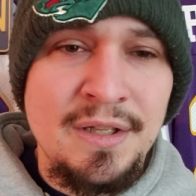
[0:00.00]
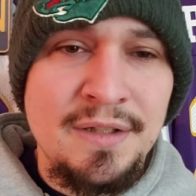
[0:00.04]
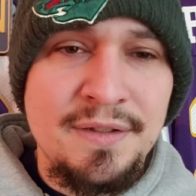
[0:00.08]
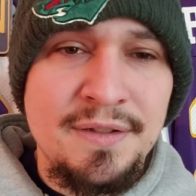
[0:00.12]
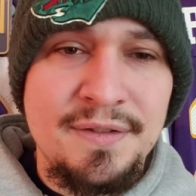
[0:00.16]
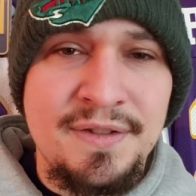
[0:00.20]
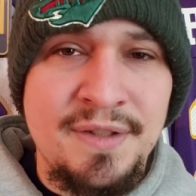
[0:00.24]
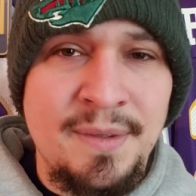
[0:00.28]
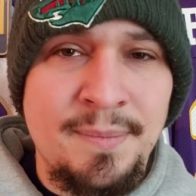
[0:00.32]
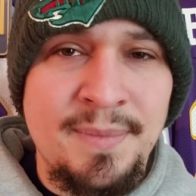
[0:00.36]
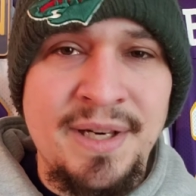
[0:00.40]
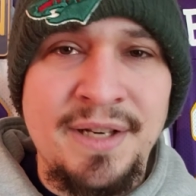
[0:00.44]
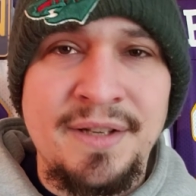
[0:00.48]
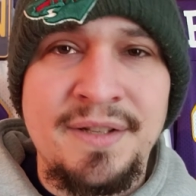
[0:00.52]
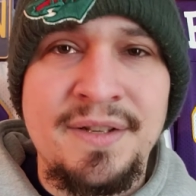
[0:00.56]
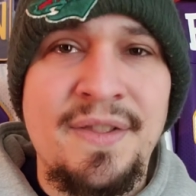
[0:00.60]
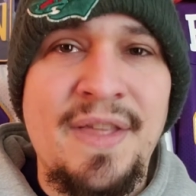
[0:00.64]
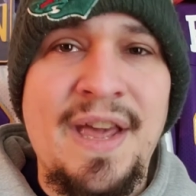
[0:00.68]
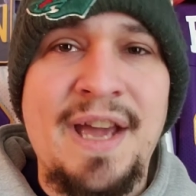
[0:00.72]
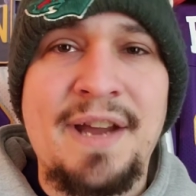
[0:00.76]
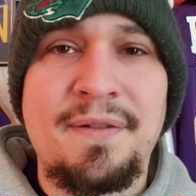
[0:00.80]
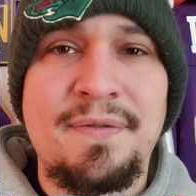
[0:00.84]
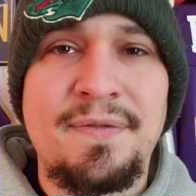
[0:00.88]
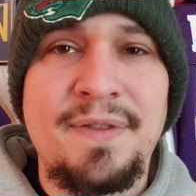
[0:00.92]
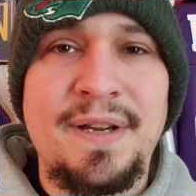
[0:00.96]
somebody to
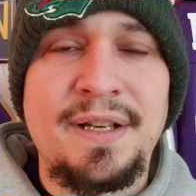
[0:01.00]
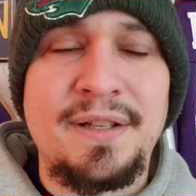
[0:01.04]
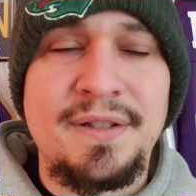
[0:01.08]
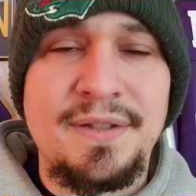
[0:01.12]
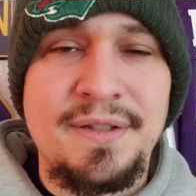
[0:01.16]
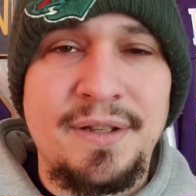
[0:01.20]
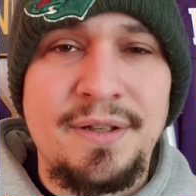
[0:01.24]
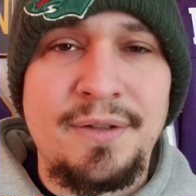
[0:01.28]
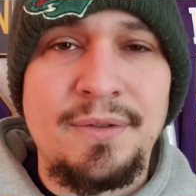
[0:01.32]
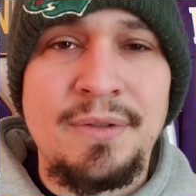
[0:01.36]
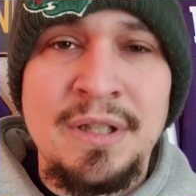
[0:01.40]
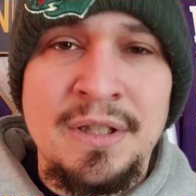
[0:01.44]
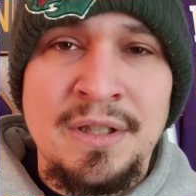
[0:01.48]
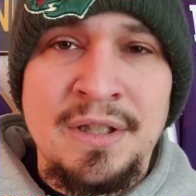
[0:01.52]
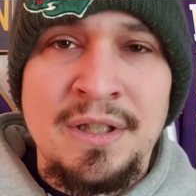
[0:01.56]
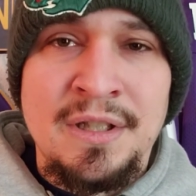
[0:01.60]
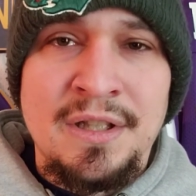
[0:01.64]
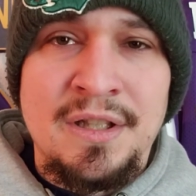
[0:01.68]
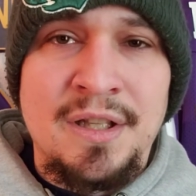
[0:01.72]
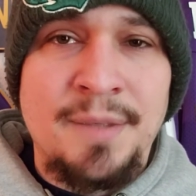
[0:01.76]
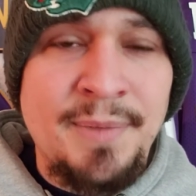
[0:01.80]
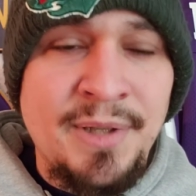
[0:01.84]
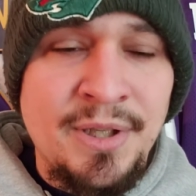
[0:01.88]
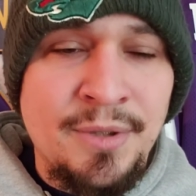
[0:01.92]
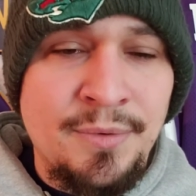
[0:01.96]
that effect? So
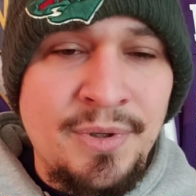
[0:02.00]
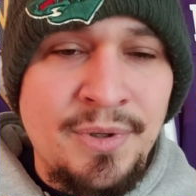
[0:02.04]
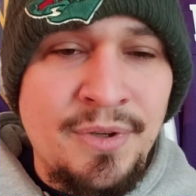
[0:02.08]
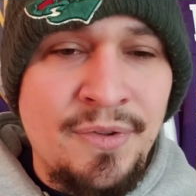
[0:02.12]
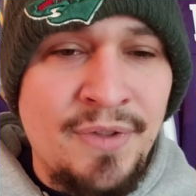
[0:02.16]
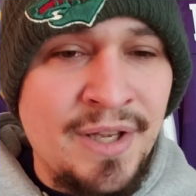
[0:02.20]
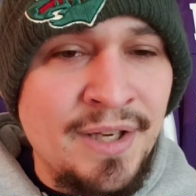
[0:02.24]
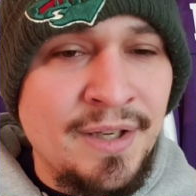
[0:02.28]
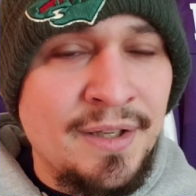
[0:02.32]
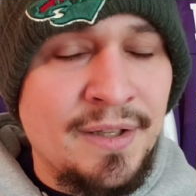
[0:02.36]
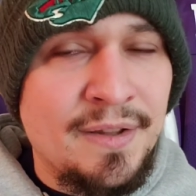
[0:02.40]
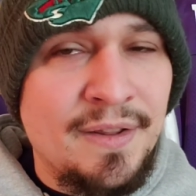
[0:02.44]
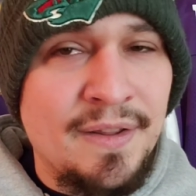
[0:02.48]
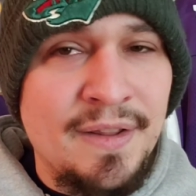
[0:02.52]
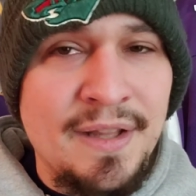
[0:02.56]
let me know what you think.